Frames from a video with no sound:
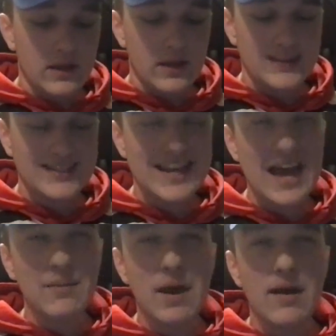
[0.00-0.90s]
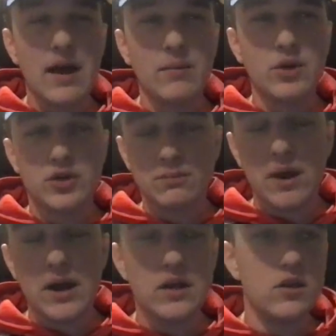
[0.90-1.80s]
it's not about how much
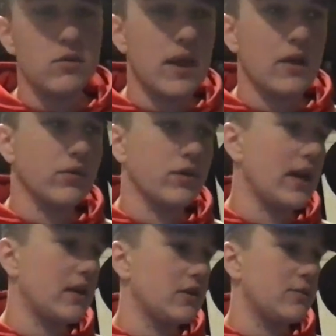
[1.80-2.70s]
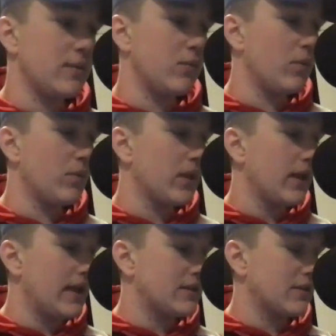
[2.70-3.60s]
money you make with a lot of these people.
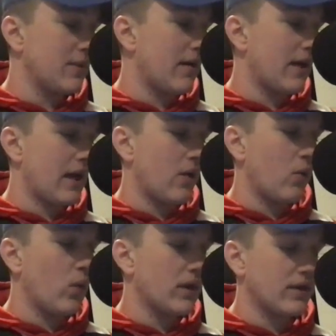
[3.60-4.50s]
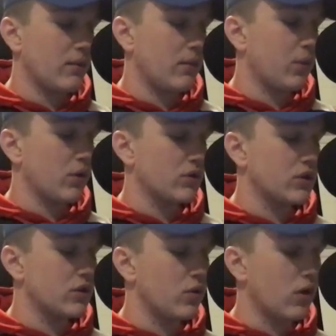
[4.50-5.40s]
It's about what type of
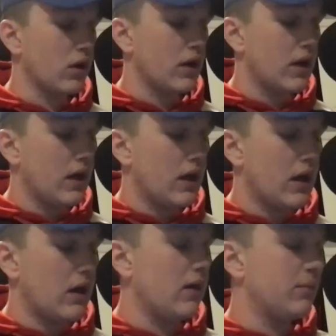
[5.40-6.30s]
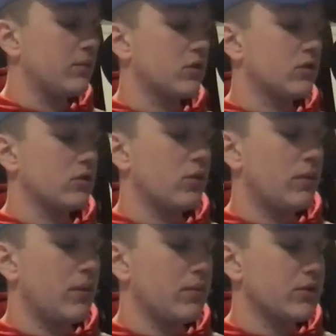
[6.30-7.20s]
person you are. So
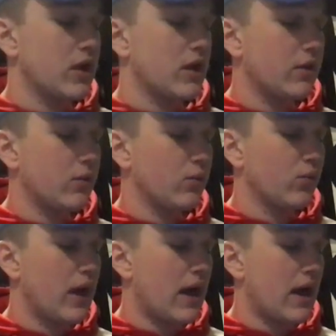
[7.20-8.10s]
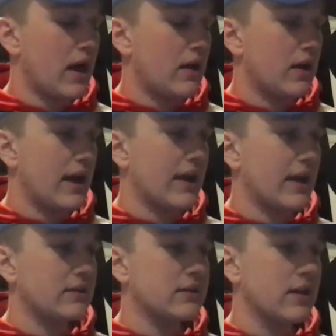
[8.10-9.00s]
when people saw that, I
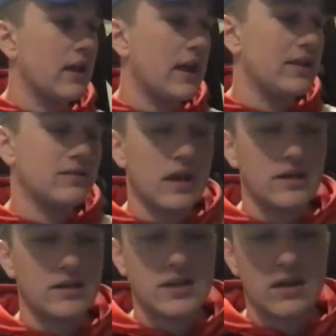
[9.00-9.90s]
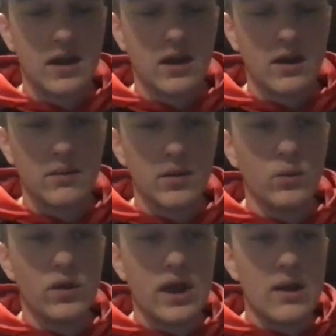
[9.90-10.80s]
guess, and this is not to sound arrogant, but
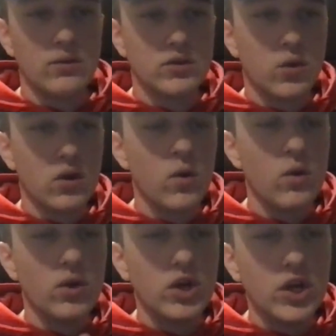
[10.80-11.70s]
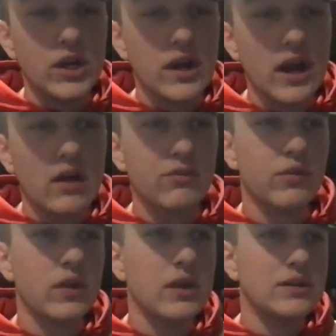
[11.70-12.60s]
I was quote unquote good
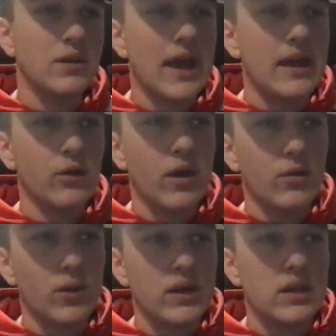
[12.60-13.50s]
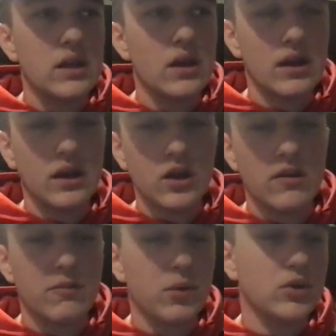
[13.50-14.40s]
enough to hang around Ricky and a good
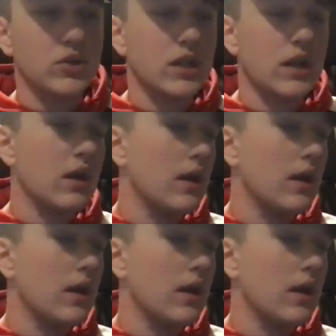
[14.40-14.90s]
enough person, and,